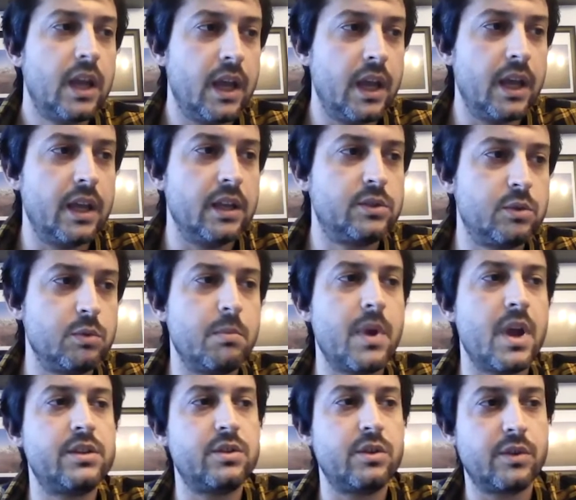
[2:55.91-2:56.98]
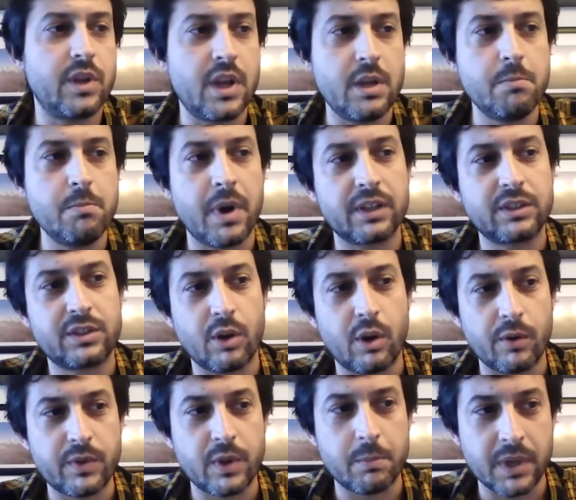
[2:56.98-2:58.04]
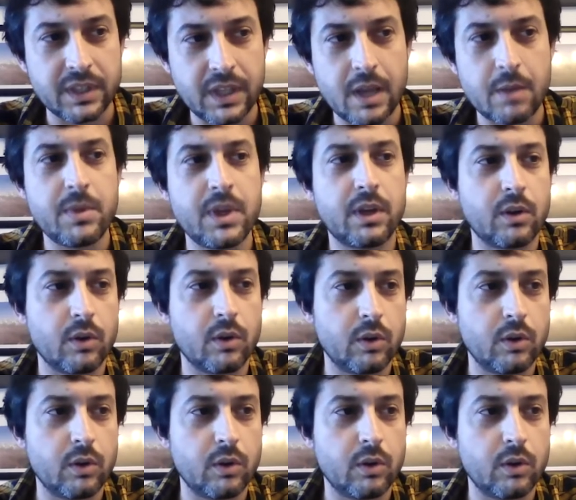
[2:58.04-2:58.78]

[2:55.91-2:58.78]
to measure the impact of the pandemic